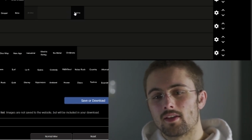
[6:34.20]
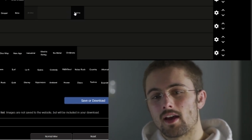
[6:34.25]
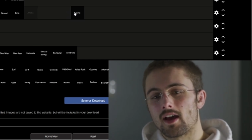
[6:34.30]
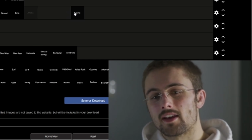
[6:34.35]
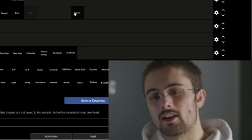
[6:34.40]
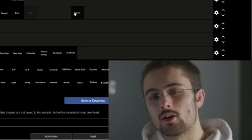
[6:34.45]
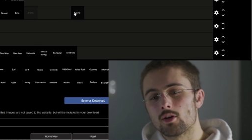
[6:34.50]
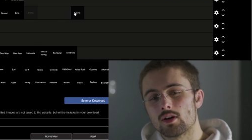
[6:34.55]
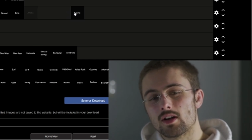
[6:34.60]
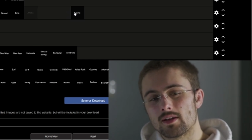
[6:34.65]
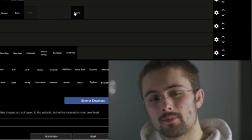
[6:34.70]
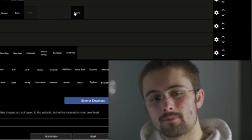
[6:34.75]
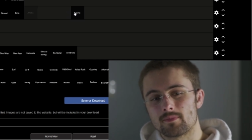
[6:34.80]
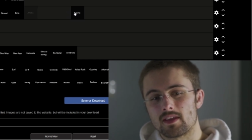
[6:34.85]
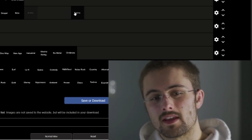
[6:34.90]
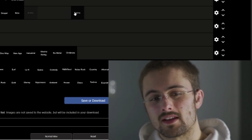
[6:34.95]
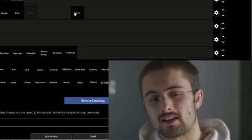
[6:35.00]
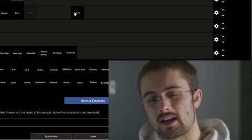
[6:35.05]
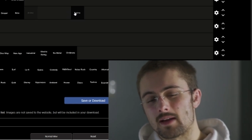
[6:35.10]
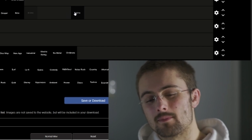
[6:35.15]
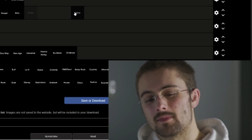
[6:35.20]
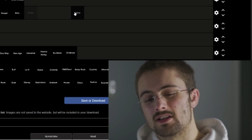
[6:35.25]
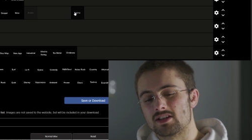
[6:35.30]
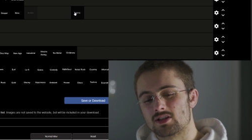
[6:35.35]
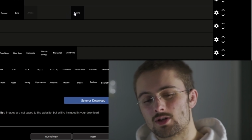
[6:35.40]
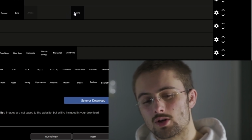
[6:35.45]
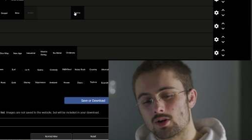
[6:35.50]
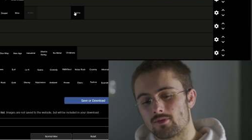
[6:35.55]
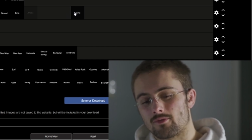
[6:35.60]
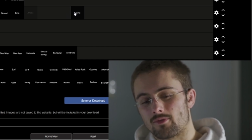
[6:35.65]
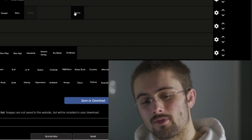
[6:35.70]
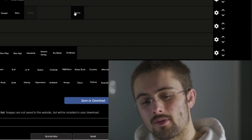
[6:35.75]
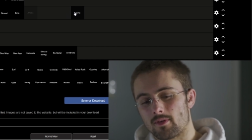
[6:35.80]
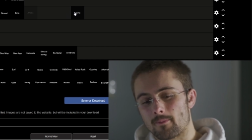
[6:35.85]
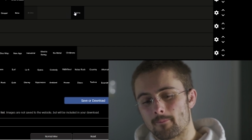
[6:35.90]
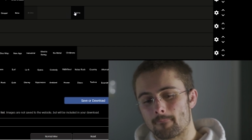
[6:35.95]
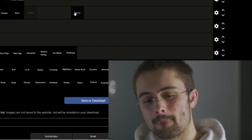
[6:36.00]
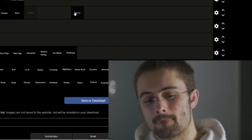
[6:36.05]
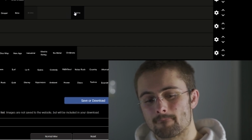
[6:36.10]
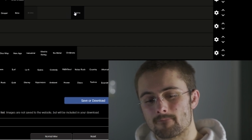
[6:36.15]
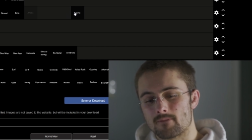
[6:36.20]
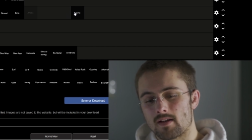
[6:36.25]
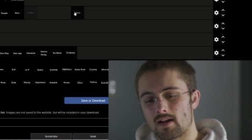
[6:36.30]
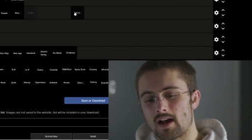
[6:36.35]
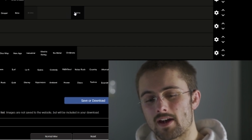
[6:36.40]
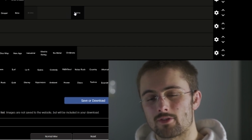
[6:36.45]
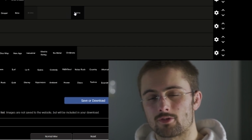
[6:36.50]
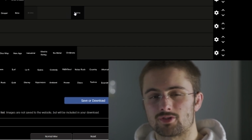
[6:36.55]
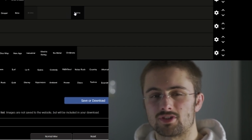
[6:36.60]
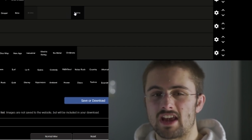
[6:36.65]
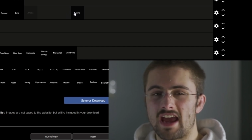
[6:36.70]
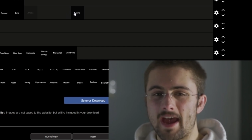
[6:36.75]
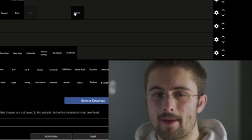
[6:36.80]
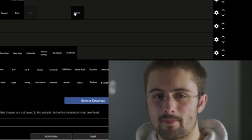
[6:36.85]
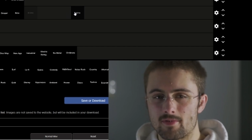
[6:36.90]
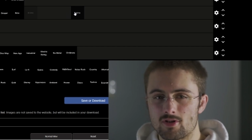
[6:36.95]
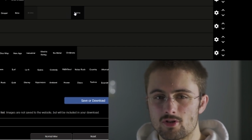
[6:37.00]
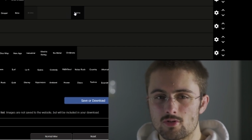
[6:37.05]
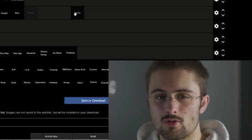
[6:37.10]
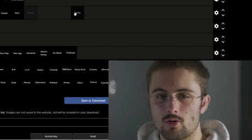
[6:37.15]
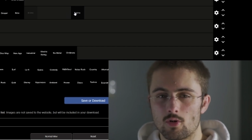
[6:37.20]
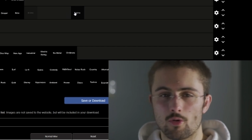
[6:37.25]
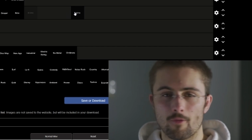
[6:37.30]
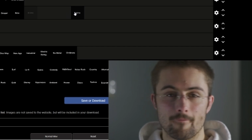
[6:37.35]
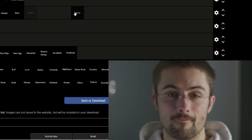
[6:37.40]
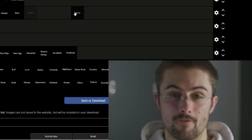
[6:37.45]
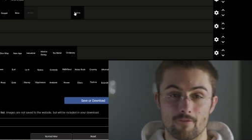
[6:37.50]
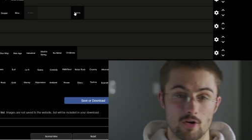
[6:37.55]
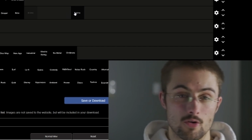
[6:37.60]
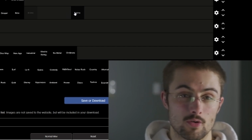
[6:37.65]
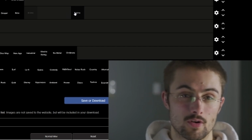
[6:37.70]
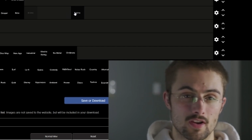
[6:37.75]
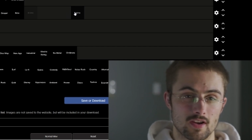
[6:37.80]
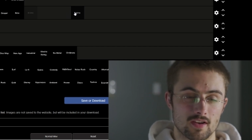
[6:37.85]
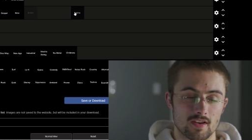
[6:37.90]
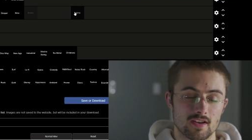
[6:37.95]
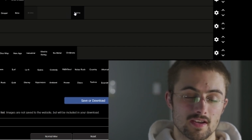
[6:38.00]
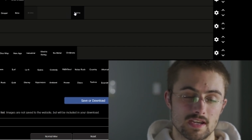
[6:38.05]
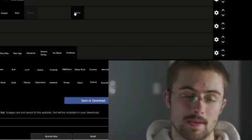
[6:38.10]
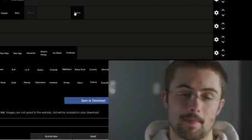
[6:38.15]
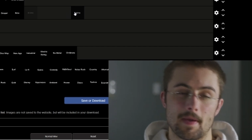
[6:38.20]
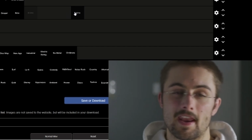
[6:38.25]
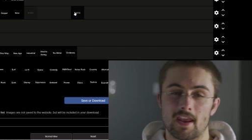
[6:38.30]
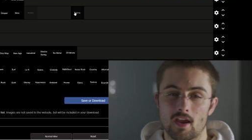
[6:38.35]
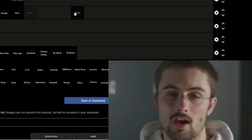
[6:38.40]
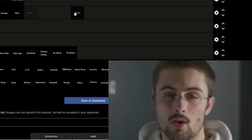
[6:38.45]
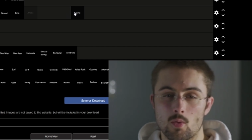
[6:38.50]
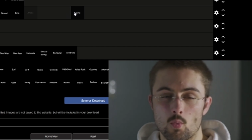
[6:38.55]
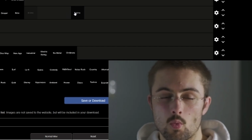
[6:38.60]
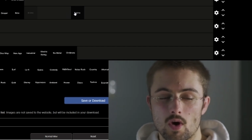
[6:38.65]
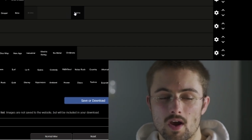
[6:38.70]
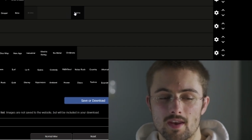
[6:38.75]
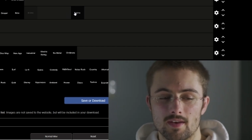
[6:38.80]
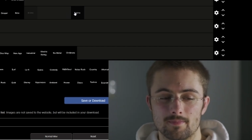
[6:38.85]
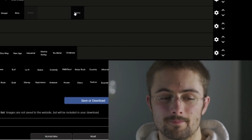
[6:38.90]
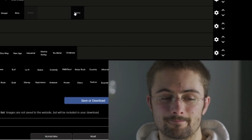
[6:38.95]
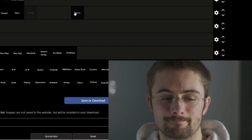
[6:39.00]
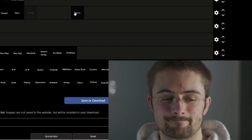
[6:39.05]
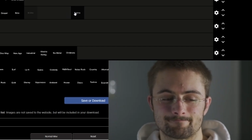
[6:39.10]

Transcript: I know it can be sort of either taboo or vogue, depending on what